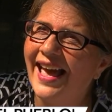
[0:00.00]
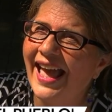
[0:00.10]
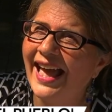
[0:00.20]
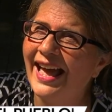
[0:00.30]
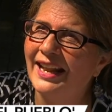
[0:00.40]

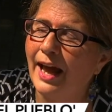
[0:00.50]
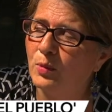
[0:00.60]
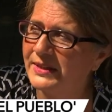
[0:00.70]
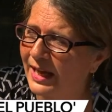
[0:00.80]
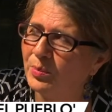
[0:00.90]
and I
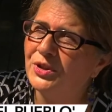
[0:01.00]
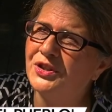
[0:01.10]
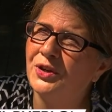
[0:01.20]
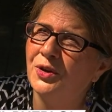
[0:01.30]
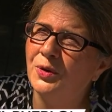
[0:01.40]
was able
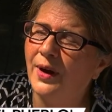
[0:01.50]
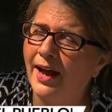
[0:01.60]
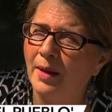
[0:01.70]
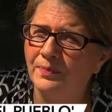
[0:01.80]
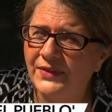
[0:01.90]
to
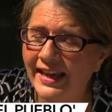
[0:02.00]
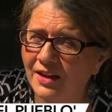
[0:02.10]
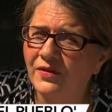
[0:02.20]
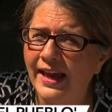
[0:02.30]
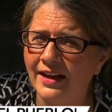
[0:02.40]
um, take
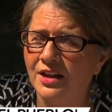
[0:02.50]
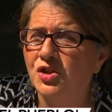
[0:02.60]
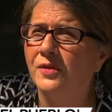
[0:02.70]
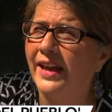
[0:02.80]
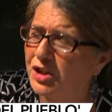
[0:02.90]
advantage
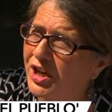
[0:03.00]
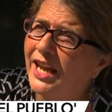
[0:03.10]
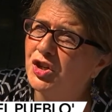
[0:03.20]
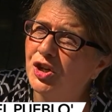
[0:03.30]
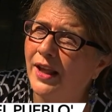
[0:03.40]
of
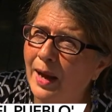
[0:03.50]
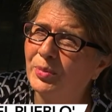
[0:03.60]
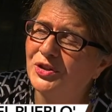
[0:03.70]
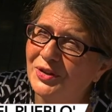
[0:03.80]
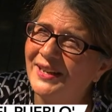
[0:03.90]
educational
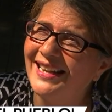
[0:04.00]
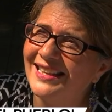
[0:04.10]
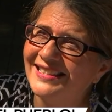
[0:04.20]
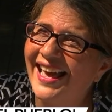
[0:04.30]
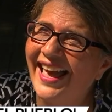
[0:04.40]
opportunities.